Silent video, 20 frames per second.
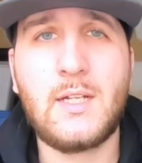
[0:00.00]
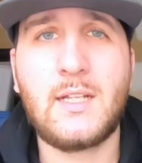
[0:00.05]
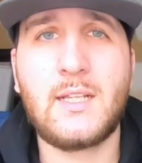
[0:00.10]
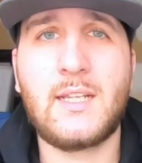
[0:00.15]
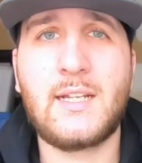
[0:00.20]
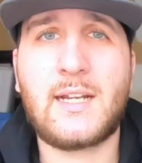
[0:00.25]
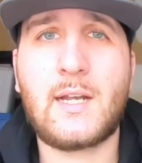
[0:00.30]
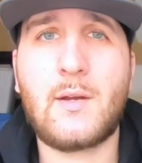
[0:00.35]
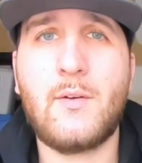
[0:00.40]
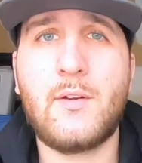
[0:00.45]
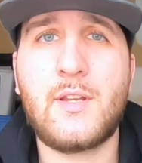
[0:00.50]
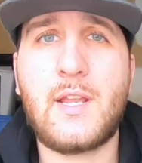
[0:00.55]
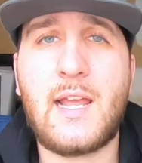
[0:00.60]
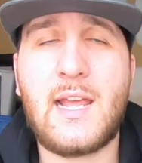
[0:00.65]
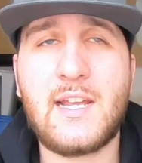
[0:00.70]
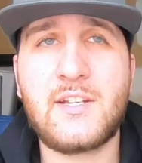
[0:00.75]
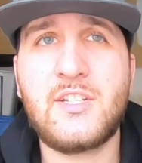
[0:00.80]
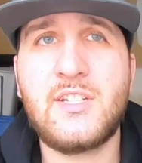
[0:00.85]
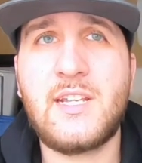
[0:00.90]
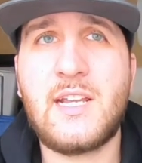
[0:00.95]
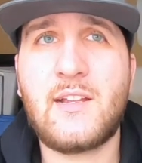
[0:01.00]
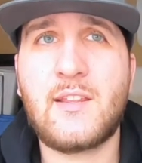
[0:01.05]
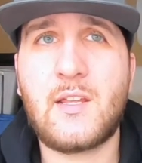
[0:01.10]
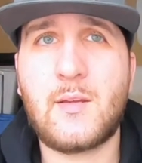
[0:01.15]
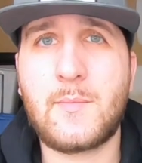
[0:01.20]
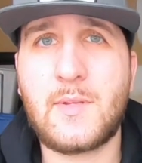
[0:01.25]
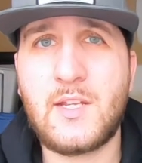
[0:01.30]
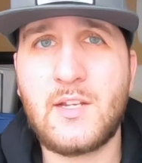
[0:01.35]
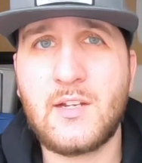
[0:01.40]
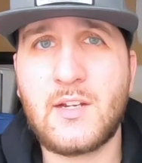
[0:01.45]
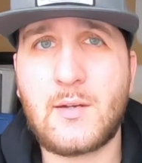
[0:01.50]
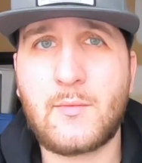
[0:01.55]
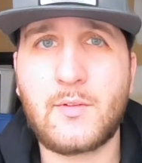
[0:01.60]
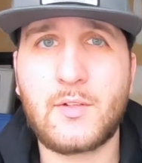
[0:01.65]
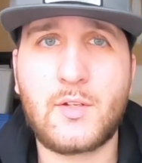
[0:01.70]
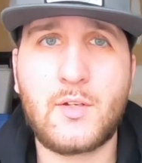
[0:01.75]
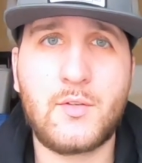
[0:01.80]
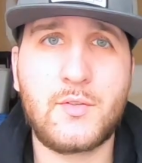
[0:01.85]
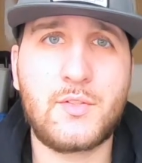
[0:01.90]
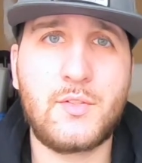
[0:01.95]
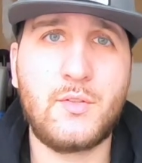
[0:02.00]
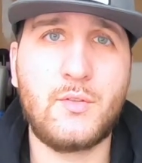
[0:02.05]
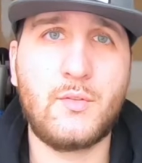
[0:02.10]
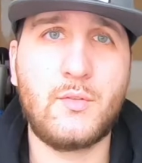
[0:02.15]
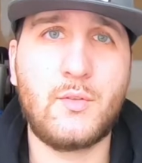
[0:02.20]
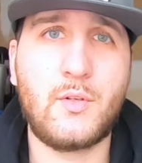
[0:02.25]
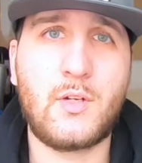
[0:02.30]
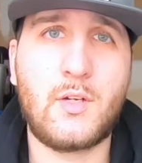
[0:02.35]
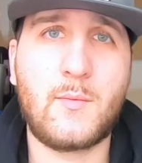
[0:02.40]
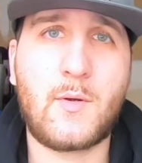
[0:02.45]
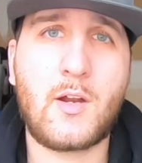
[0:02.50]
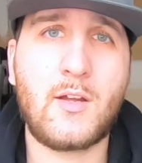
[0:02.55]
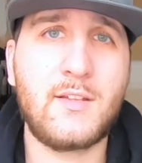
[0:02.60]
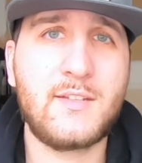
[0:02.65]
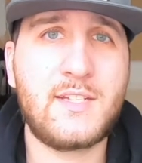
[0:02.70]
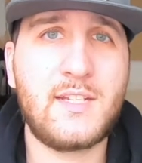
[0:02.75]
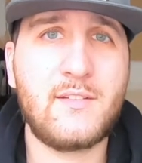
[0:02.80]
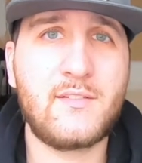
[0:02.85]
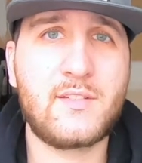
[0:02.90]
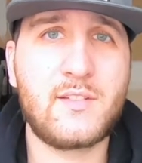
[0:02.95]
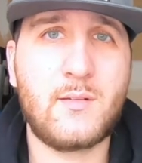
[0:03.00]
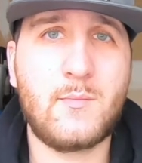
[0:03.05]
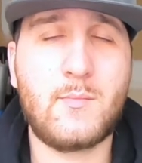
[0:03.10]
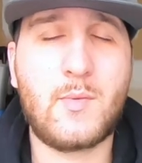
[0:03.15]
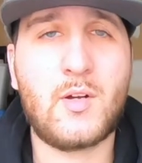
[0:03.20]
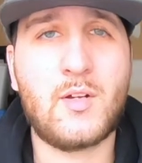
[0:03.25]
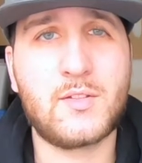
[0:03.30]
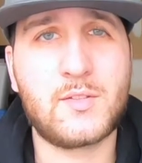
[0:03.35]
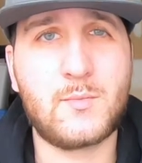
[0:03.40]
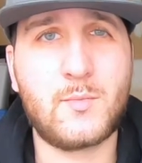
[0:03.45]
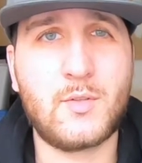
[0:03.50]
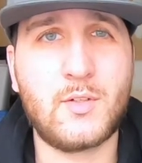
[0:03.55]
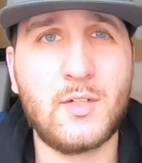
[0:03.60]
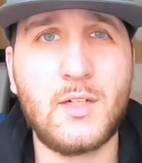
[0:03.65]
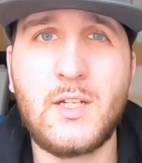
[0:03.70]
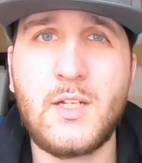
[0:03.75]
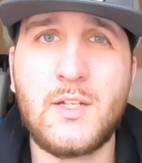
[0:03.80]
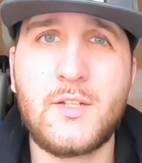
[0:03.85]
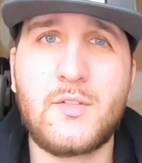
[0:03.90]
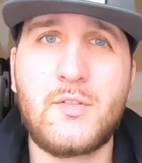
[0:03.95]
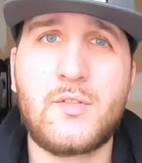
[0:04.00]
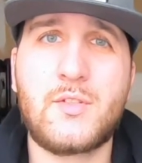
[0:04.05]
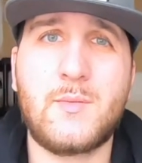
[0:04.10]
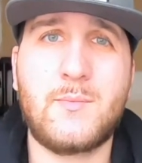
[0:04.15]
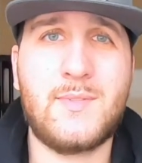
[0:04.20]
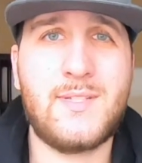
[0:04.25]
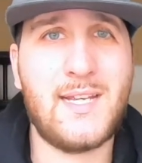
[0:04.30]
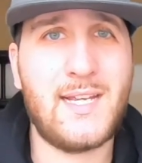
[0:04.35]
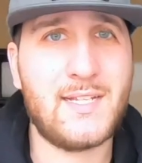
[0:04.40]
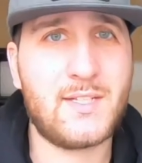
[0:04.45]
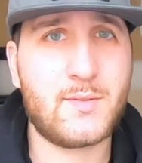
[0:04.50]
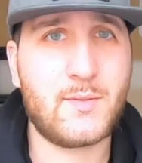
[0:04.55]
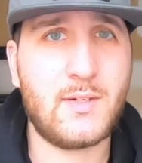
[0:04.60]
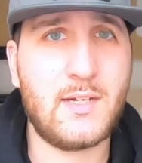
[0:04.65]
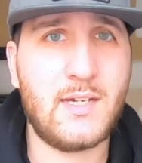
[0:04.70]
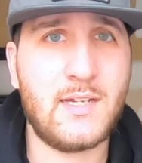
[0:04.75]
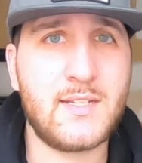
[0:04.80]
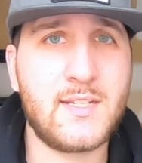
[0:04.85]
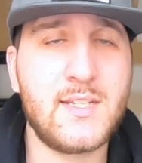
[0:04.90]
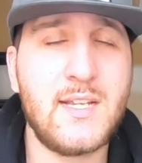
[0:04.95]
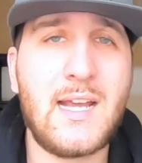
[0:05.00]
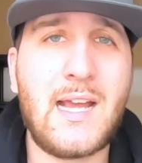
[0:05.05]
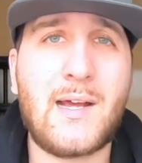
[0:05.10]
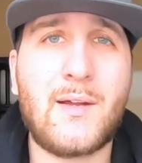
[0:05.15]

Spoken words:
Like, now that I'm here, I want to go to Harley-Davidson in Baltimore, do some test rides.